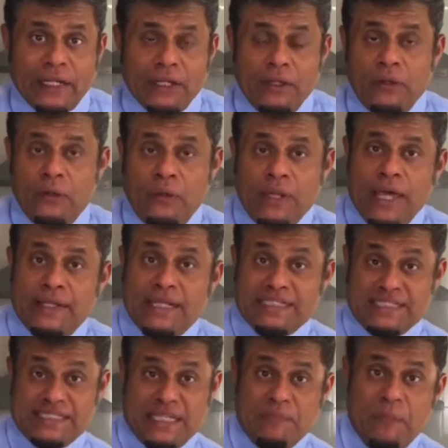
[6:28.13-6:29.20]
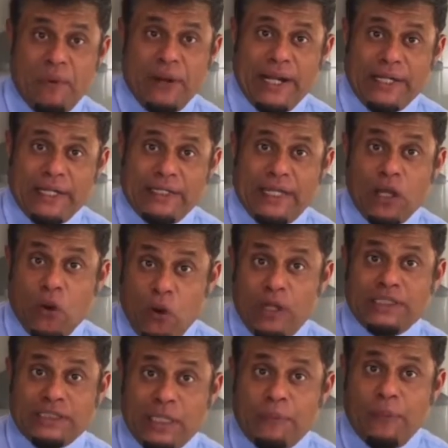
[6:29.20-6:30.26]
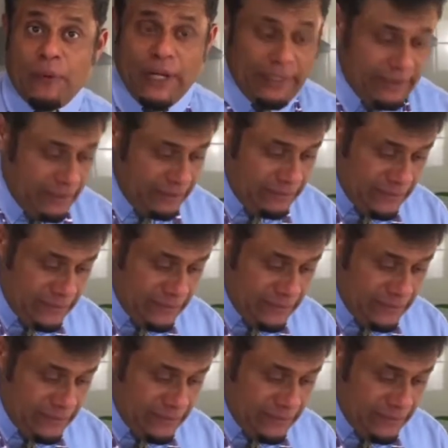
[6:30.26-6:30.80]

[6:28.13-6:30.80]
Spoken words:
You know, this is separator. They call it separator,